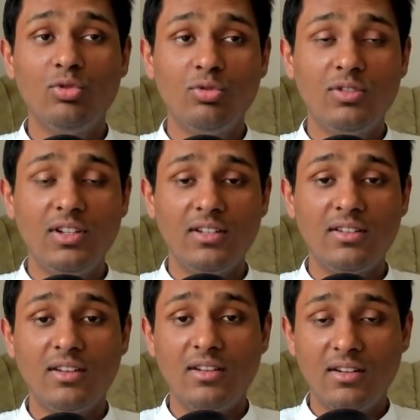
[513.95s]
to
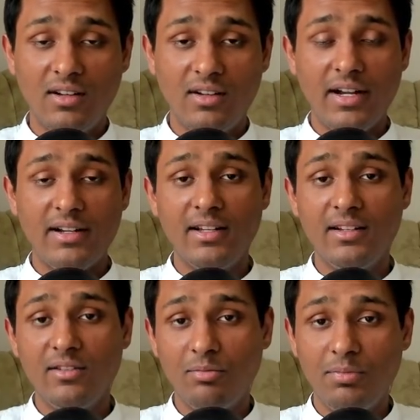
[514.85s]
6
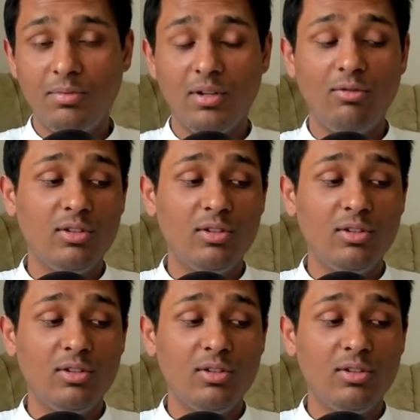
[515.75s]
categories of people.